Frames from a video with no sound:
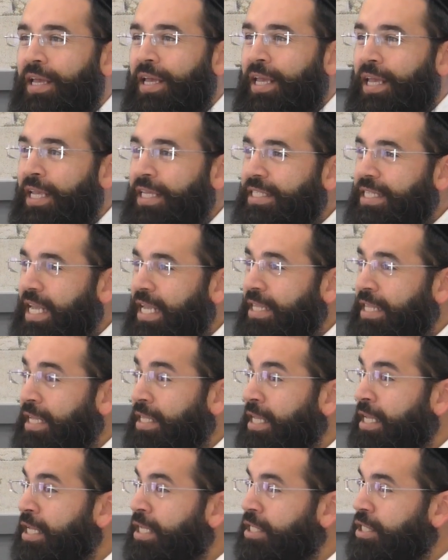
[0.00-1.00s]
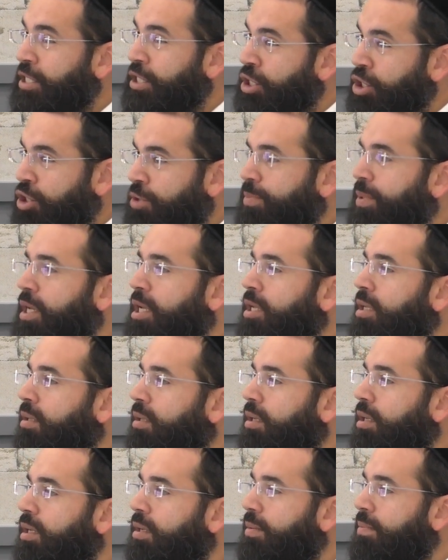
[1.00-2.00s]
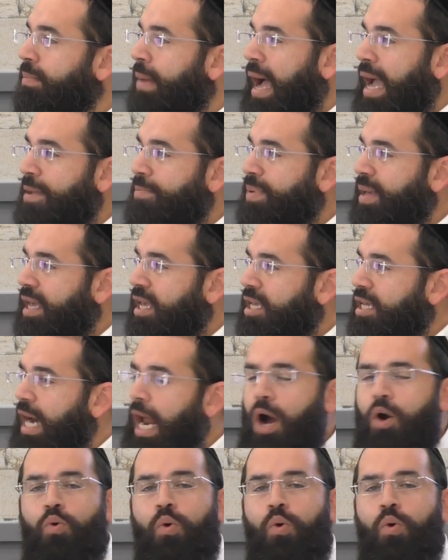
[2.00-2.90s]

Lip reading: he said that it should be my bechira,